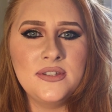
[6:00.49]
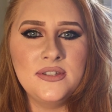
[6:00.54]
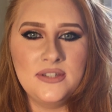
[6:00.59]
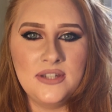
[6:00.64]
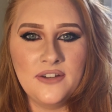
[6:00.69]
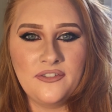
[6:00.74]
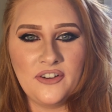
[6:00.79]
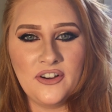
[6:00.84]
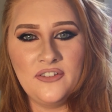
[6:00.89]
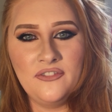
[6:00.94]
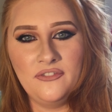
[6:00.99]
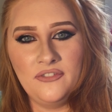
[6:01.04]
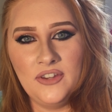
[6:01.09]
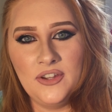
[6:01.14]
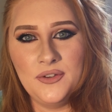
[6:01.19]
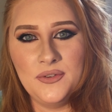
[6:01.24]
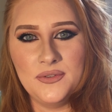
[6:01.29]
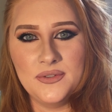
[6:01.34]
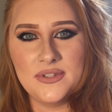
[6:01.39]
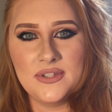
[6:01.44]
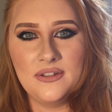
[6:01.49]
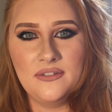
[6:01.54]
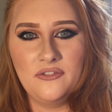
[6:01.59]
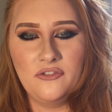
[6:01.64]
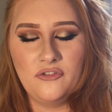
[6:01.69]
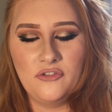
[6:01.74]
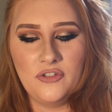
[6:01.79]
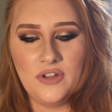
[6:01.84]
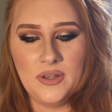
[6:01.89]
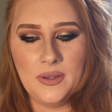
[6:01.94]
different views of
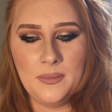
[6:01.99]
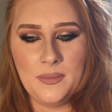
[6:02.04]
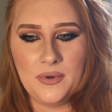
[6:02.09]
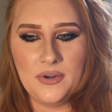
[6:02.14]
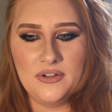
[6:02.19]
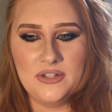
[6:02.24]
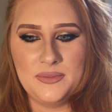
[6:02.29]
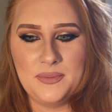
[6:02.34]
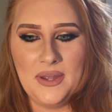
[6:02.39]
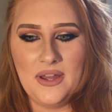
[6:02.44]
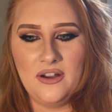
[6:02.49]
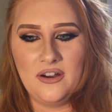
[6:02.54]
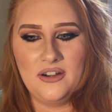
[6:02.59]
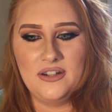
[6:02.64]
uh, perspe-